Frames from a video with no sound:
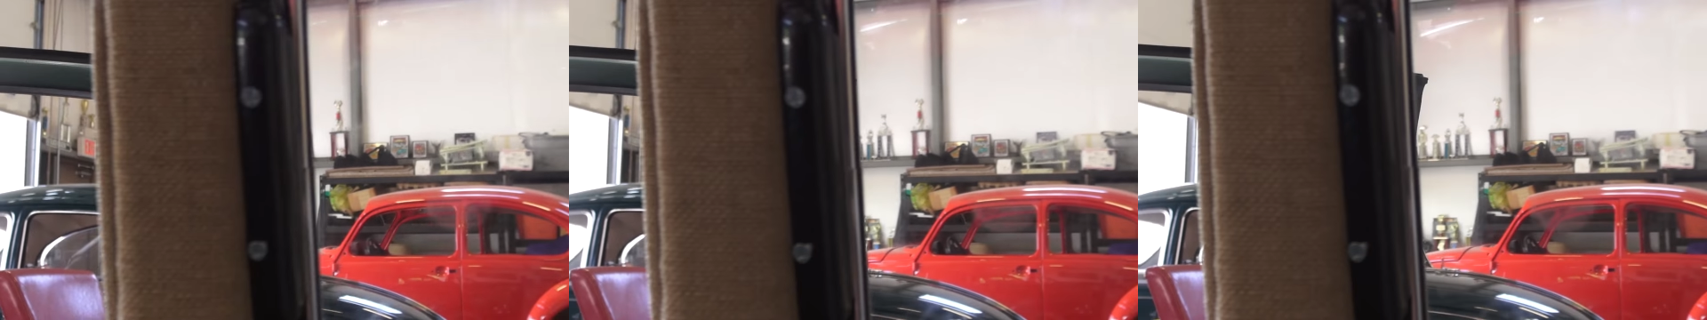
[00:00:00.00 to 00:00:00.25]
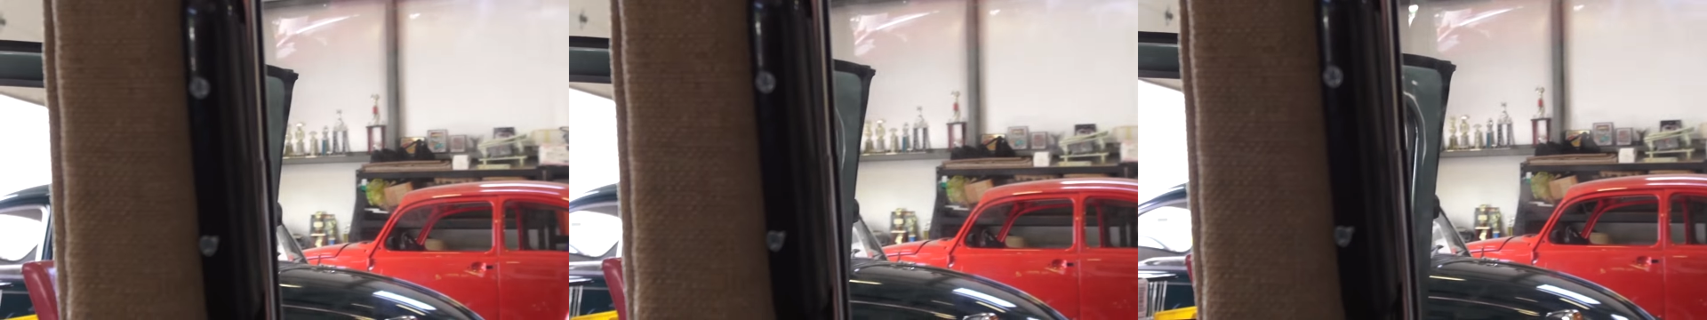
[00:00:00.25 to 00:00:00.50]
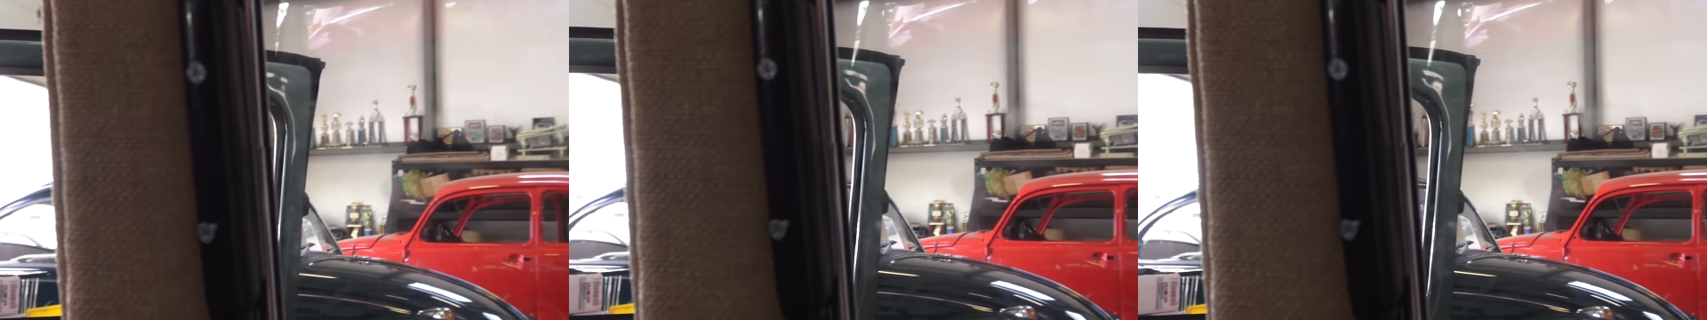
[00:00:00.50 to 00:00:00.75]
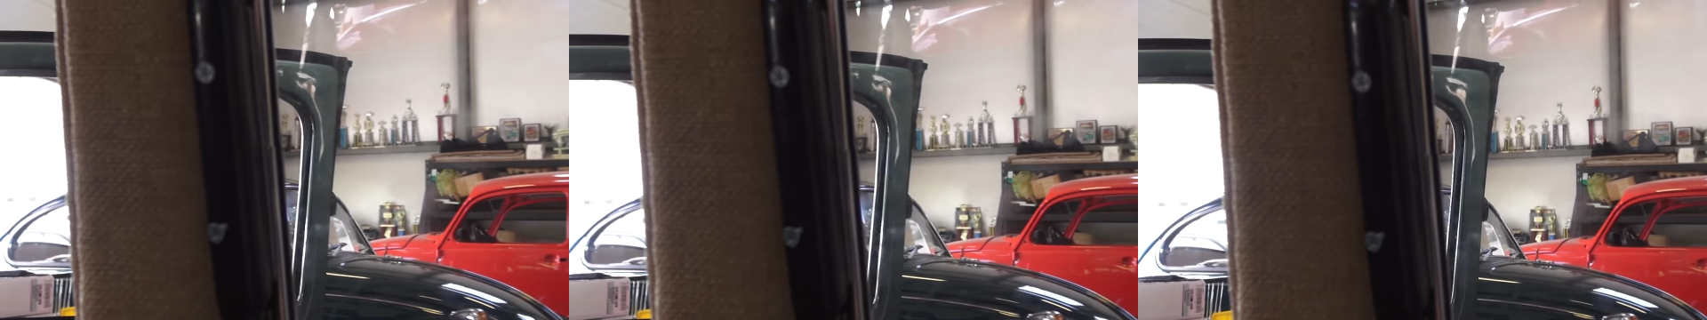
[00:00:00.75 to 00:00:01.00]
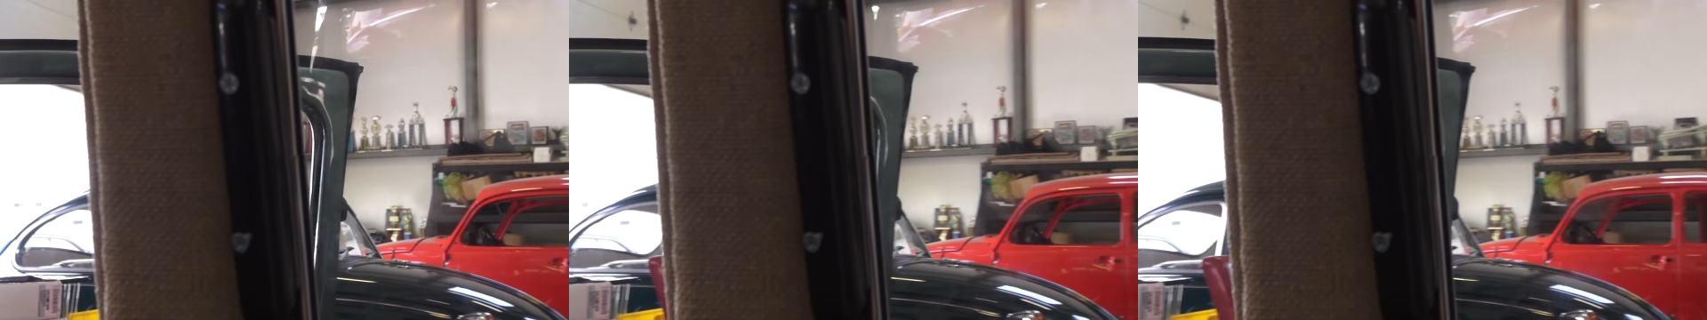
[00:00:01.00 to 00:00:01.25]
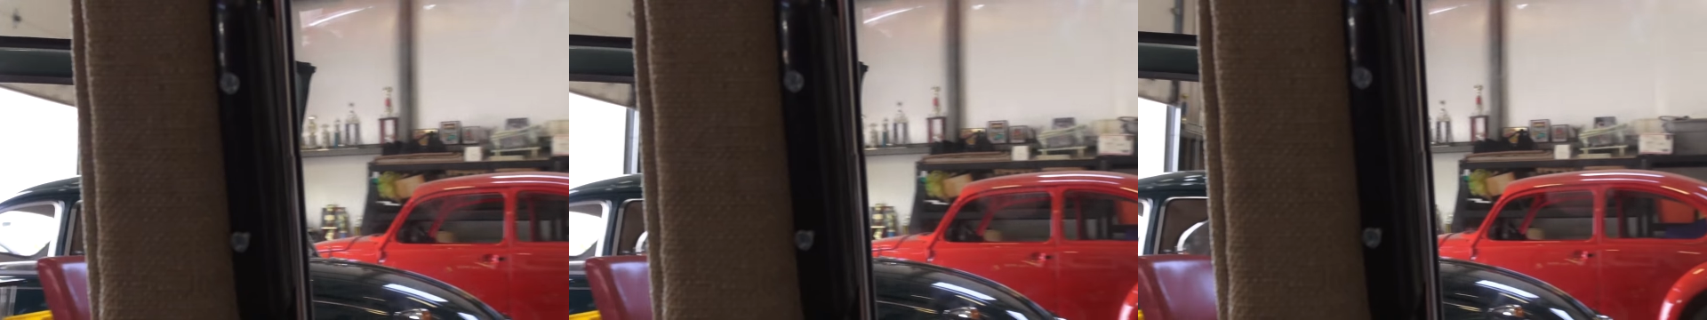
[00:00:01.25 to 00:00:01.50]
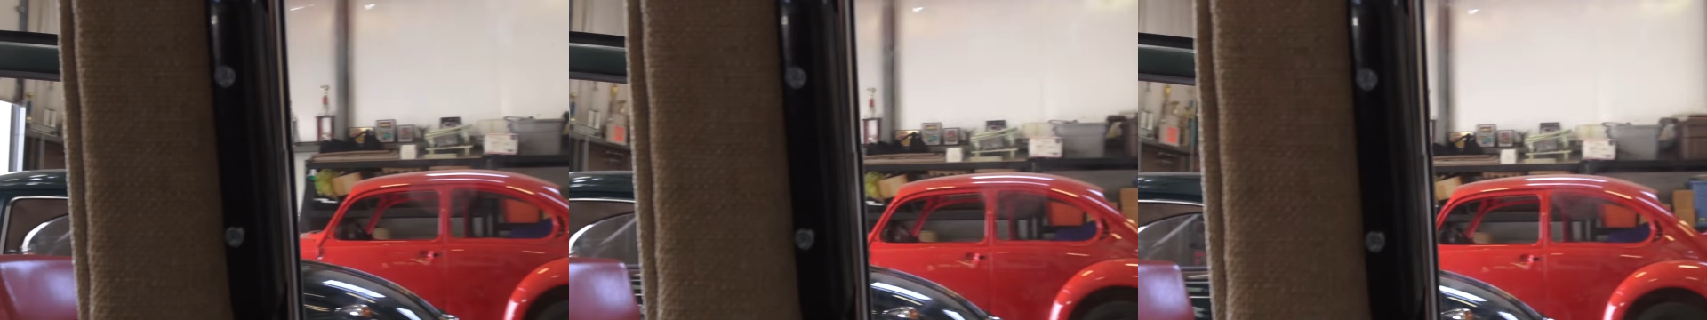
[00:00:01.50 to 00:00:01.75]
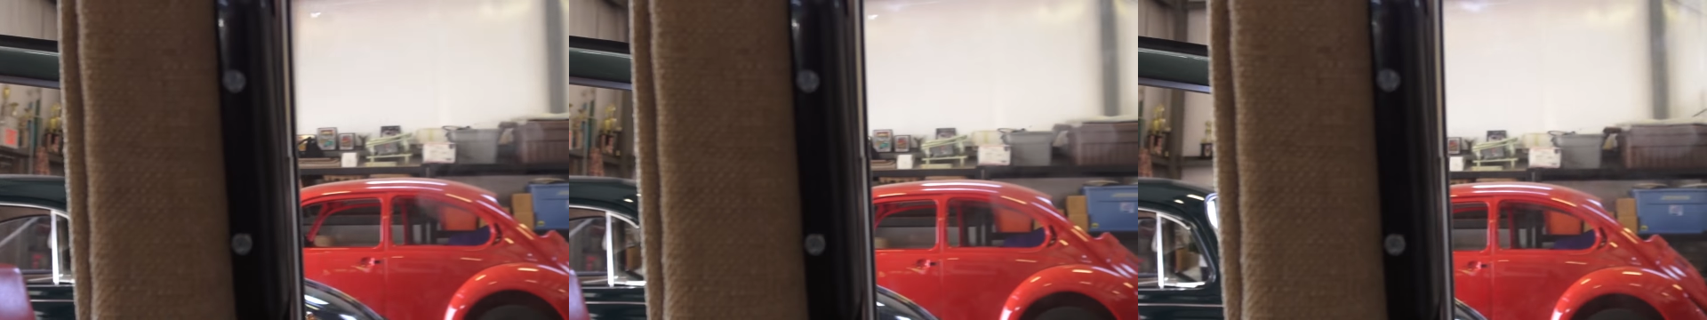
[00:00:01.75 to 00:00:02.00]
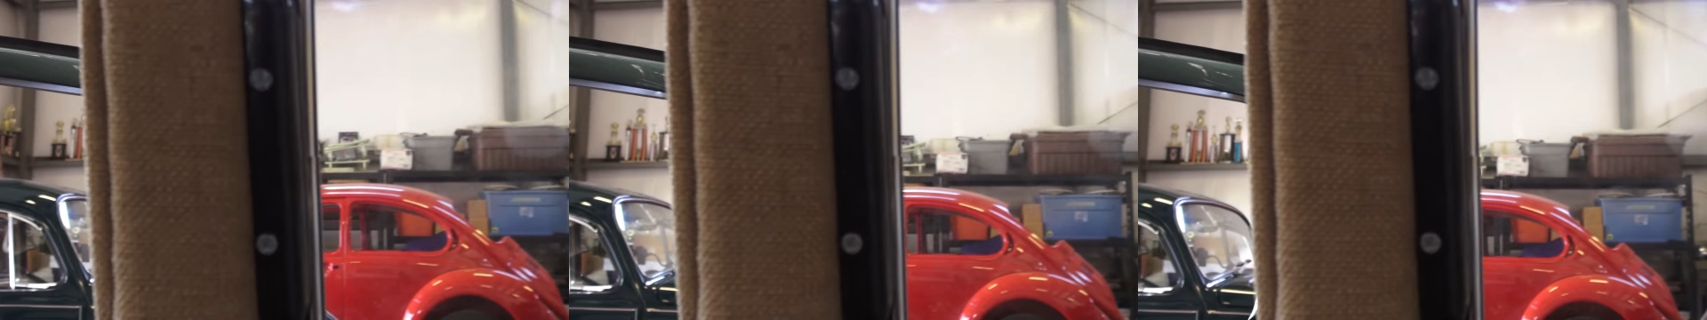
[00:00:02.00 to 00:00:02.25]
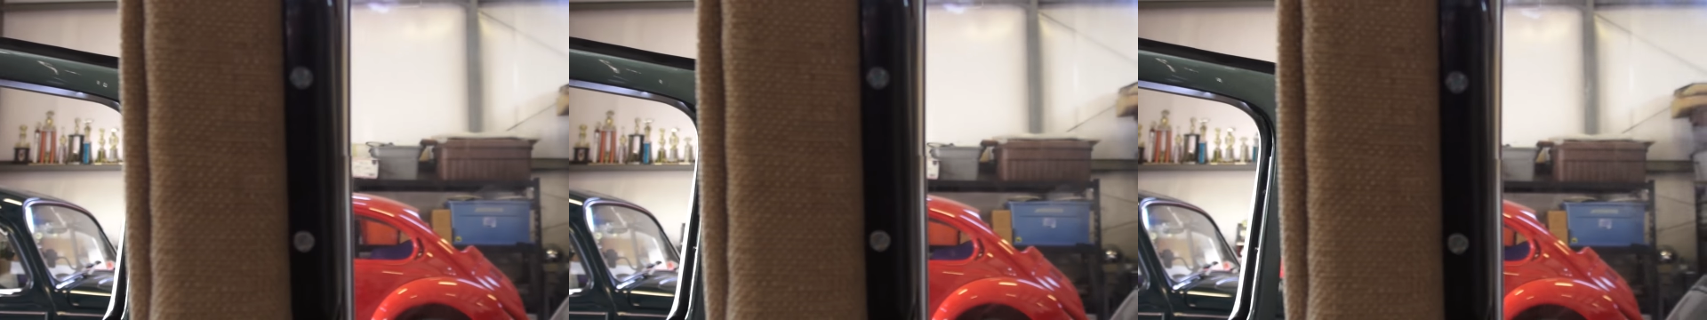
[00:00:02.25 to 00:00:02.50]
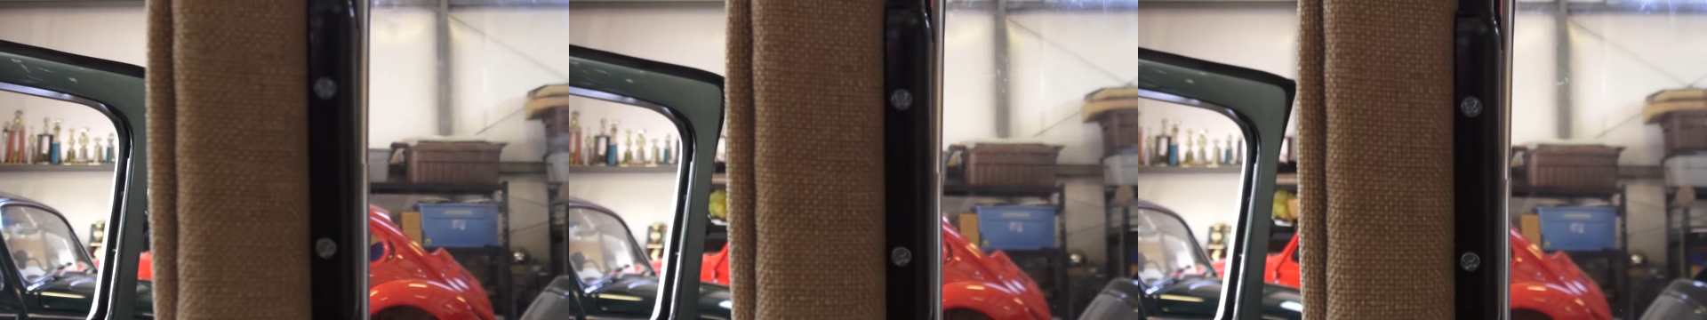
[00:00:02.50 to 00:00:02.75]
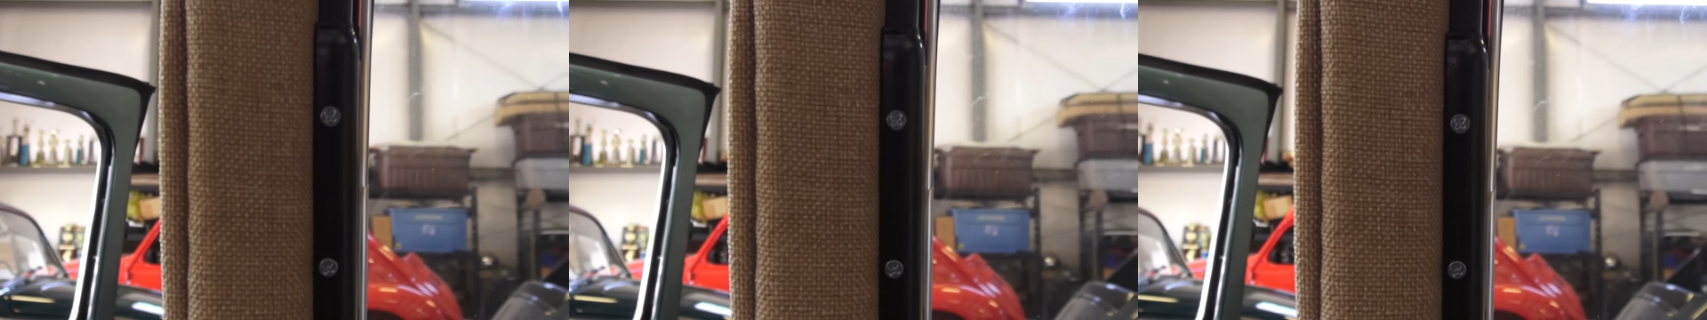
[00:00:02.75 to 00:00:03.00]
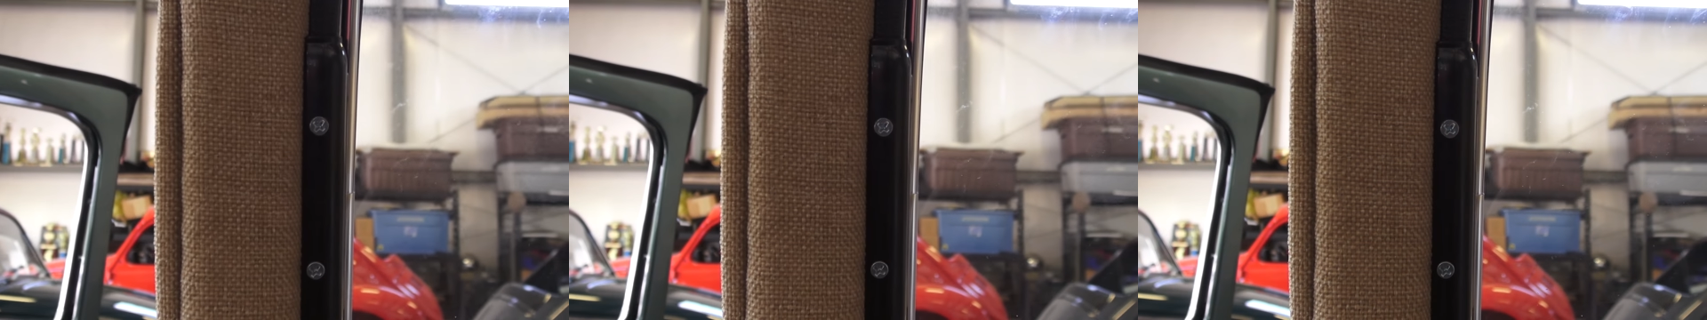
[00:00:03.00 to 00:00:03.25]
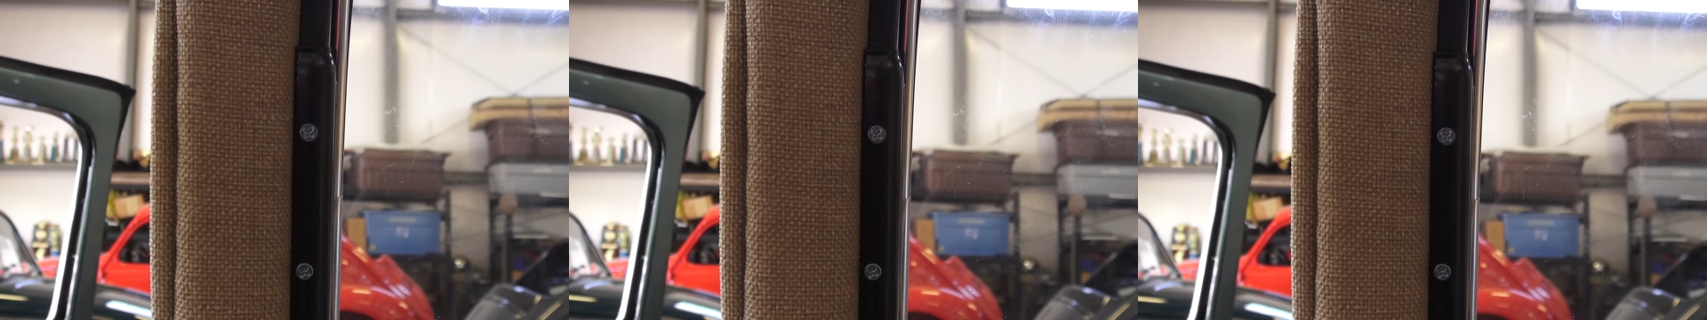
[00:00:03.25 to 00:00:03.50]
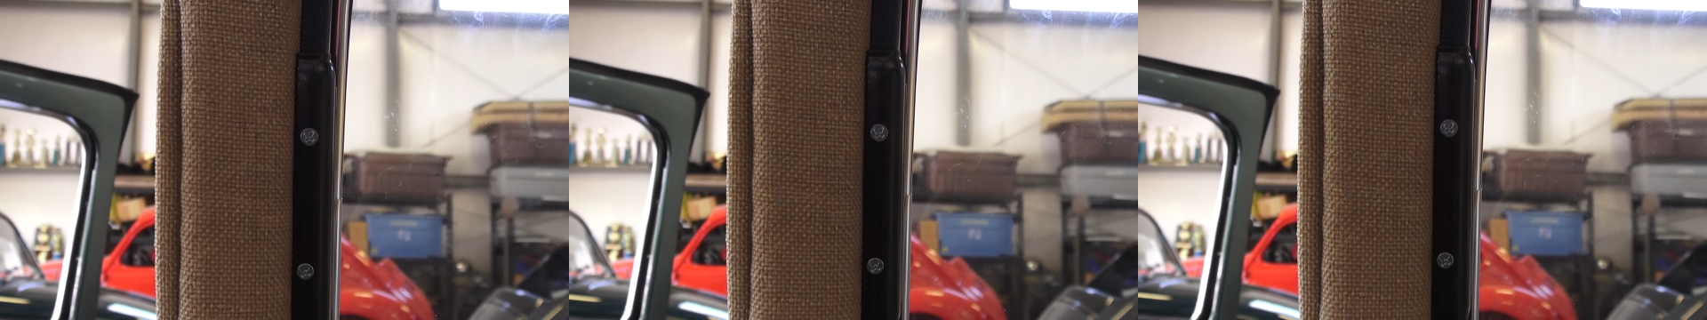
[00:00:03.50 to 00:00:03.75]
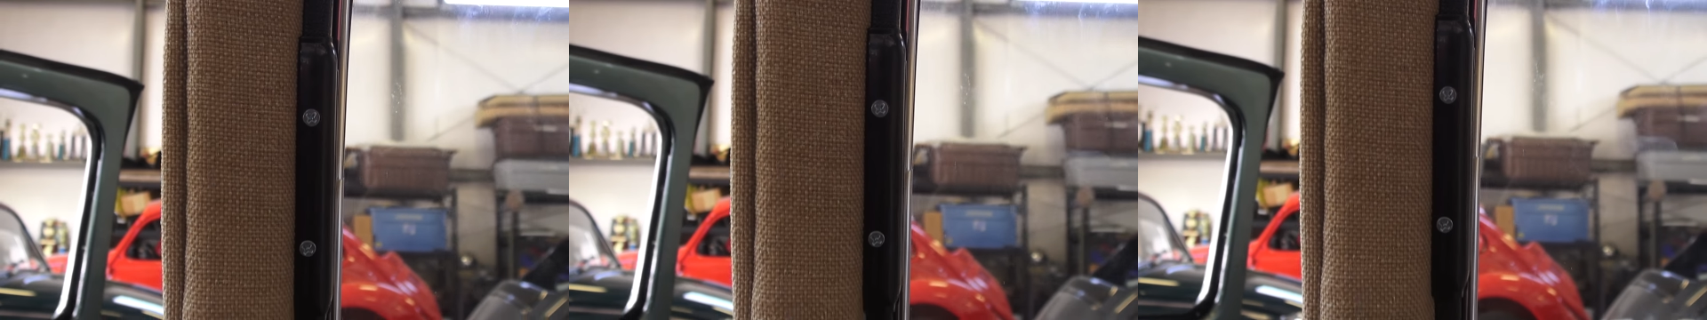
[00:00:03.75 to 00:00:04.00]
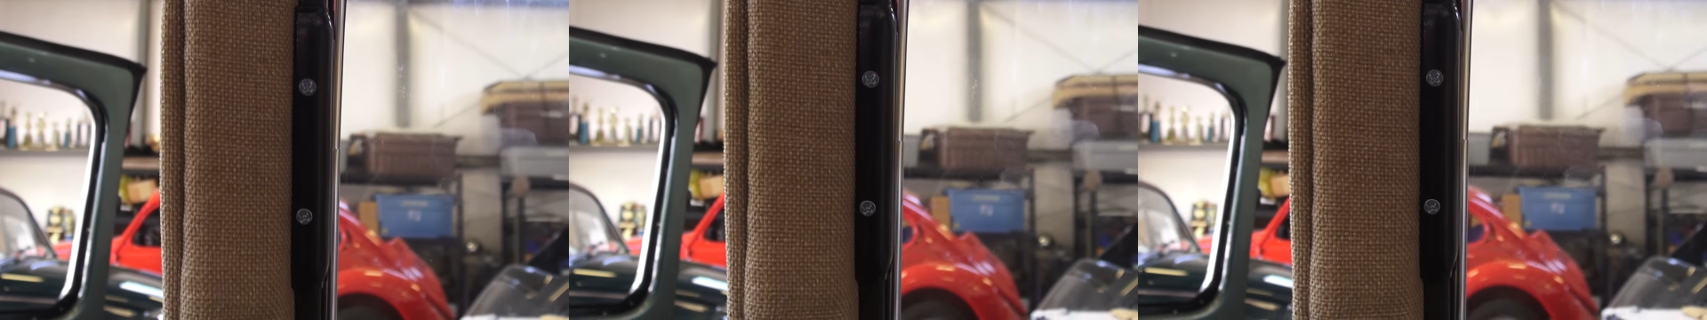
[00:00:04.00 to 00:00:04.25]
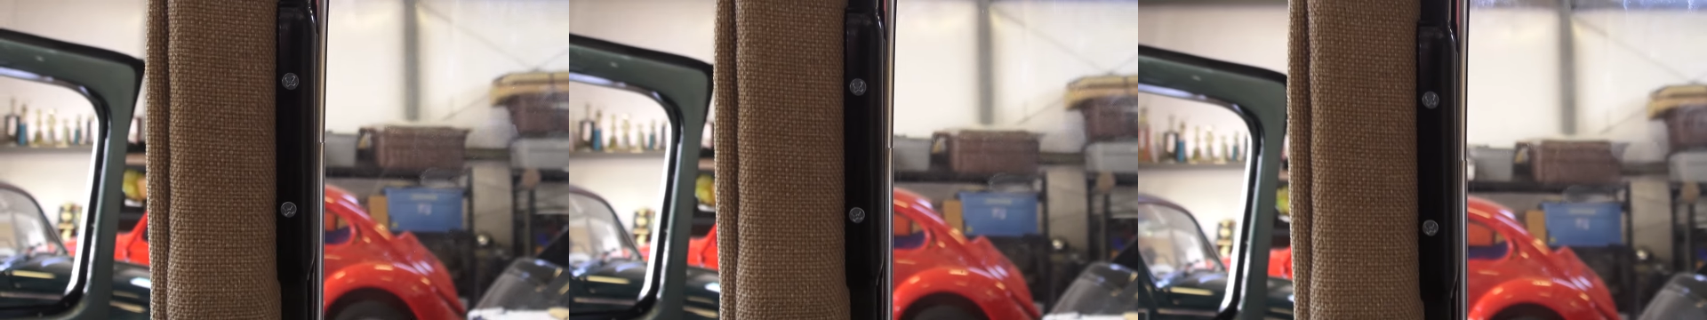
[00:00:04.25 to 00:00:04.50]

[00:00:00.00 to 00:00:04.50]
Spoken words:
(no speaker visible)